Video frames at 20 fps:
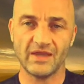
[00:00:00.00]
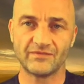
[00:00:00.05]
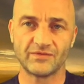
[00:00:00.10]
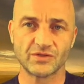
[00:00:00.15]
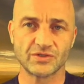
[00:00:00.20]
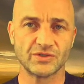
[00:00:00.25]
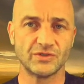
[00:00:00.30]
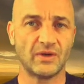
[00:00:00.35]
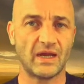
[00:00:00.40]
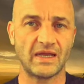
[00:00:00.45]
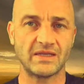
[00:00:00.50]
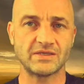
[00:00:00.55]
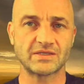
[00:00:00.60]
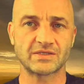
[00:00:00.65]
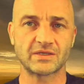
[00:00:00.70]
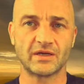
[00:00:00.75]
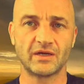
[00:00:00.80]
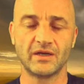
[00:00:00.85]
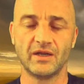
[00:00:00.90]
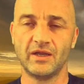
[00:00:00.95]
If there's no
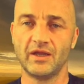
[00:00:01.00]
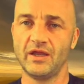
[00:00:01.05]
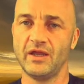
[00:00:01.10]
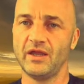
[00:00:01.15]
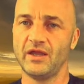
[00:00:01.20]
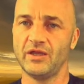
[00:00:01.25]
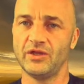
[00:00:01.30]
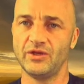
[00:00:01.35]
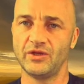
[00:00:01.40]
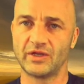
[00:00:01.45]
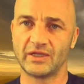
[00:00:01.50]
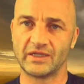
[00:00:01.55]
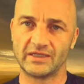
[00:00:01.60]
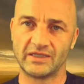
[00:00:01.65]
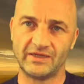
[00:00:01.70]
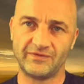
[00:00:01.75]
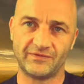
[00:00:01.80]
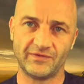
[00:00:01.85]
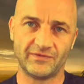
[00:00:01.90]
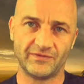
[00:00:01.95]
answer, you
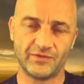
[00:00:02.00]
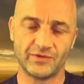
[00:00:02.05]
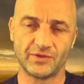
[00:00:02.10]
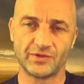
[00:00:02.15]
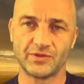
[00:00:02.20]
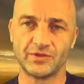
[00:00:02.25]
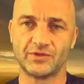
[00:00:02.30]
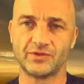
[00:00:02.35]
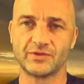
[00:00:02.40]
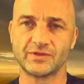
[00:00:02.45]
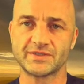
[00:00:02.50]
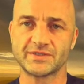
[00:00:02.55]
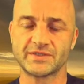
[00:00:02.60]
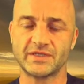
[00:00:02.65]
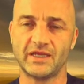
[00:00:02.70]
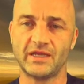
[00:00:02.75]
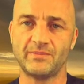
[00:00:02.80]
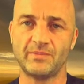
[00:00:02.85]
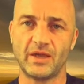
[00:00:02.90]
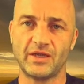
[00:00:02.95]
can leave the food on the
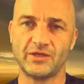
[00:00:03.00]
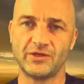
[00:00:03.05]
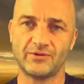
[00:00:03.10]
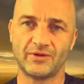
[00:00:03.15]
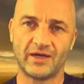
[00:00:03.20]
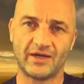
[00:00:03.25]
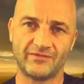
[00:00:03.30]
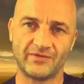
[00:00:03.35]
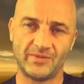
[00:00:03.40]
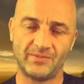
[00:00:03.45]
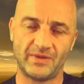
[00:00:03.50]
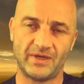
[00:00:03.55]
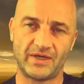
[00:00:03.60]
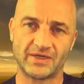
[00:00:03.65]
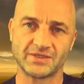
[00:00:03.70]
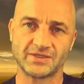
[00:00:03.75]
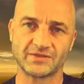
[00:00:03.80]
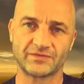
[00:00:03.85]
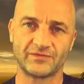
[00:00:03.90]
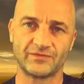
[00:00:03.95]
doorstep and you'll have the
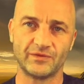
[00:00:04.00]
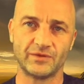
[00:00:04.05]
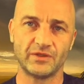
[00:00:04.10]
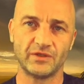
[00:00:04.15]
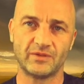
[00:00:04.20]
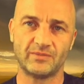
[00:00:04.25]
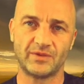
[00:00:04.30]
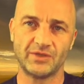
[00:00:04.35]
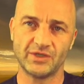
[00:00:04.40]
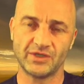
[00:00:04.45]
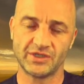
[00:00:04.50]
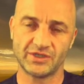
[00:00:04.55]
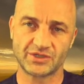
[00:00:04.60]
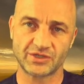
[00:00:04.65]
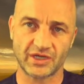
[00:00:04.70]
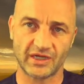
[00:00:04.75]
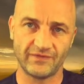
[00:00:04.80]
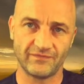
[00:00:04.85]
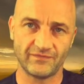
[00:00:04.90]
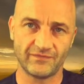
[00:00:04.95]
person's phone number. You can
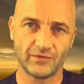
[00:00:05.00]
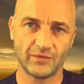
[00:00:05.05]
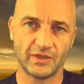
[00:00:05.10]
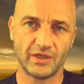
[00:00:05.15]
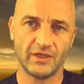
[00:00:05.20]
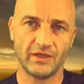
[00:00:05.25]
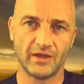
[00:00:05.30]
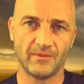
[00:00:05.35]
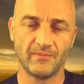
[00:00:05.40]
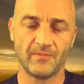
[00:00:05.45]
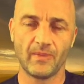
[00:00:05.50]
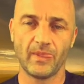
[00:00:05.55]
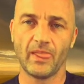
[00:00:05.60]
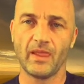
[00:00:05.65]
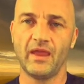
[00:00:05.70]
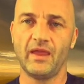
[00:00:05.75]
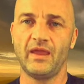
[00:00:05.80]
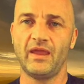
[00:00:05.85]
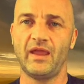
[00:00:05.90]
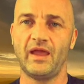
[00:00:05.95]
try phoning them
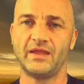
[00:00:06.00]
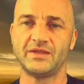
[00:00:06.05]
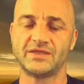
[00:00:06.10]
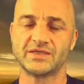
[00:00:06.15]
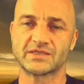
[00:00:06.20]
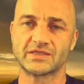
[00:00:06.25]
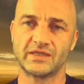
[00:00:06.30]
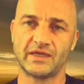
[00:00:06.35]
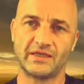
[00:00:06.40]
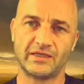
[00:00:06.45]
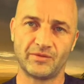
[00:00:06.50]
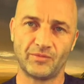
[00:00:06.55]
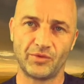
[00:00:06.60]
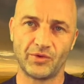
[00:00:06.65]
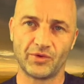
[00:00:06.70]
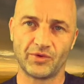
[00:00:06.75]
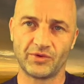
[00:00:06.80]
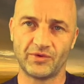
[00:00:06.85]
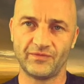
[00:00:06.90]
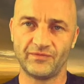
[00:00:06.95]
and just letting them
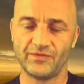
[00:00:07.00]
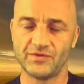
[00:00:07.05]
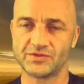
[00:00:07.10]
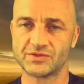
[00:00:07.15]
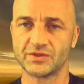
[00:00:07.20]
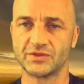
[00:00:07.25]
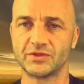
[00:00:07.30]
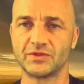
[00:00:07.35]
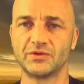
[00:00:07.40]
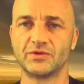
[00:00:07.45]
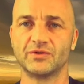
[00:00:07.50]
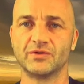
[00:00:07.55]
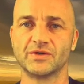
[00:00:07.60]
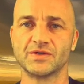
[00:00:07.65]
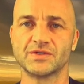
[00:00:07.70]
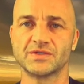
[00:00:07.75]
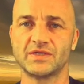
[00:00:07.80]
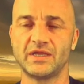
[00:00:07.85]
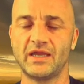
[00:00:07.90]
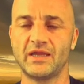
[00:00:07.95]
know the food's on their
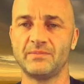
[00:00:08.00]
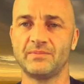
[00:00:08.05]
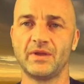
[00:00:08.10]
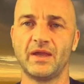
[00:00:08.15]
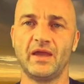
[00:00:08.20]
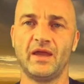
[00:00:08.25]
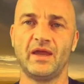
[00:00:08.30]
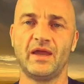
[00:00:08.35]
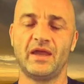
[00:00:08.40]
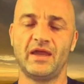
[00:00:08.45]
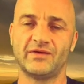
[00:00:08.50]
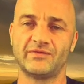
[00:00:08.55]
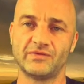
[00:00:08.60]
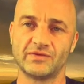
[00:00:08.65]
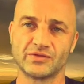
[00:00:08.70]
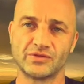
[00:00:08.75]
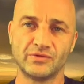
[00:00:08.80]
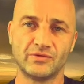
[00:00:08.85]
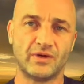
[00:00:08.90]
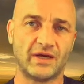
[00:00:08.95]
doorstep. If
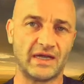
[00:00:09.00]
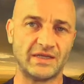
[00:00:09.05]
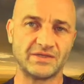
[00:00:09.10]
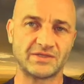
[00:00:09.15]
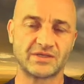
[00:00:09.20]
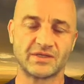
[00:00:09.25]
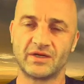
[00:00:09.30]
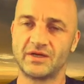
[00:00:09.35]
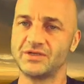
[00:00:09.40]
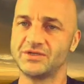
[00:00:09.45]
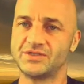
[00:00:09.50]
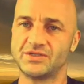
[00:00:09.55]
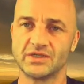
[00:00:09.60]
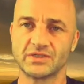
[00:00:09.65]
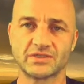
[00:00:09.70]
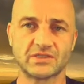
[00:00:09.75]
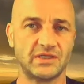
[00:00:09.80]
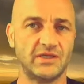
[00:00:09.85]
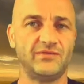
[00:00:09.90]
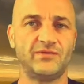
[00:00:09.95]
there's no answer,
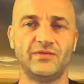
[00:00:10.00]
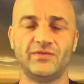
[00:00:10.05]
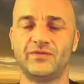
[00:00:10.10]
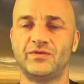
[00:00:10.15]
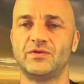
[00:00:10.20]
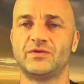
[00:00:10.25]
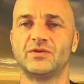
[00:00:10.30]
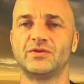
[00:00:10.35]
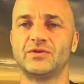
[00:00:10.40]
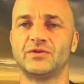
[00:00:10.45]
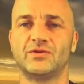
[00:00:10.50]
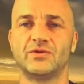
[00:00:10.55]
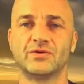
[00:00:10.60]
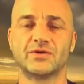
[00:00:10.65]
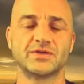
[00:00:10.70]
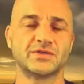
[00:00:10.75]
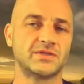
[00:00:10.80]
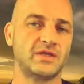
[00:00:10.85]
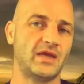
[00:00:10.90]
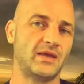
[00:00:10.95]
just leave the food on the
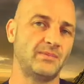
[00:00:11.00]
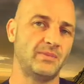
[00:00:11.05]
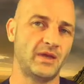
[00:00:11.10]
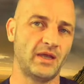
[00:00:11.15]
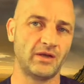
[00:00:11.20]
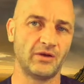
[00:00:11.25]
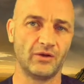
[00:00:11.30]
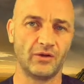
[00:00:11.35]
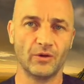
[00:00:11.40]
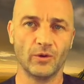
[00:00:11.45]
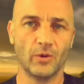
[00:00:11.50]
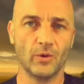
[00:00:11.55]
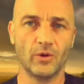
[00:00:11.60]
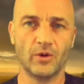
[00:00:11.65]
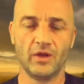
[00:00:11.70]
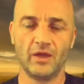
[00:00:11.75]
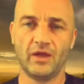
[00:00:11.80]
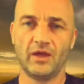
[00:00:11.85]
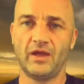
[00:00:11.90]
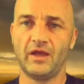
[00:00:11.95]
doorstep and
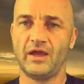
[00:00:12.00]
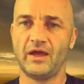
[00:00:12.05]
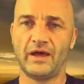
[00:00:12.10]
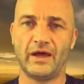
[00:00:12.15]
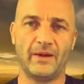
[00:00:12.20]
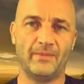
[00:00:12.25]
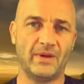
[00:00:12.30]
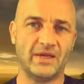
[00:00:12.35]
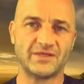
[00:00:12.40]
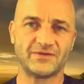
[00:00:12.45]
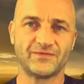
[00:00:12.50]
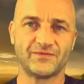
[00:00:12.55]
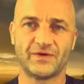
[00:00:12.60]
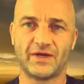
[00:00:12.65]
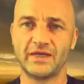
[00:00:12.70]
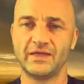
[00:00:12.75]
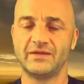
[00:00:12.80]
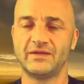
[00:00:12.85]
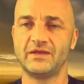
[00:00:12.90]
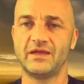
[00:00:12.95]
go. It's
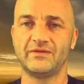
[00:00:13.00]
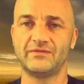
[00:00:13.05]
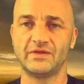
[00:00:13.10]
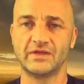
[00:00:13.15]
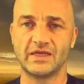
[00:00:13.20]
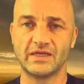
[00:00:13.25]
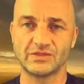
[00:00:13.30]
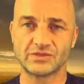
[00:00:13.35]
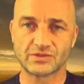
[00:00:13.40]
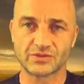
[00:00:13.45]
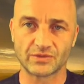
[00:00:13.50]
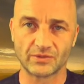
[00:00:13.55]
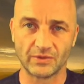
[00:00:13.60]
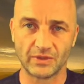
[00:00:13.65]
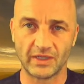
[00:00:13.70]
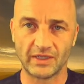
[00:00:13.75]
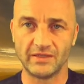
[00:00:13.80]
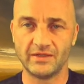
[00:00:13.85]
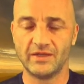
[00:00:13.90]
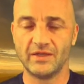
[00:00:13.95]
fine. If it gets
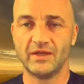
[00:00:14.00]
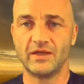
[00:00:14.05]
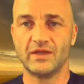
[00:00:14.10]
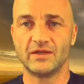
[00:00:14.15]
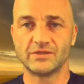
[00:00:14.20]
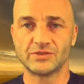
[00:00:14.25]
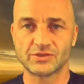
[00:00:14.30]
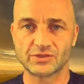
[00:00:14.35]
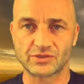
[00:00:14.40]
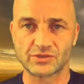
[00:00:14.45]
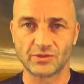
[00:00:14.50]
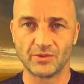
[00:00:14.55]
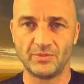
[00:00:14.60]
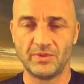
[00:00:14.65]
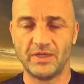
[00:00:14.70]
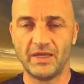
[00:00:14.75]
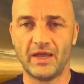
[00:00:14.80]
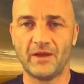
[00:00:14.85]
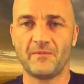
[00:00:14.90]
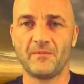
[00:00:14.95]
stolen, so
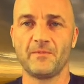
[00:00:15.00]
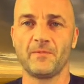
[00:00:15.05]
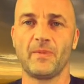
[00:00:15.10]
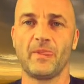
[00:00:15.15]
be it.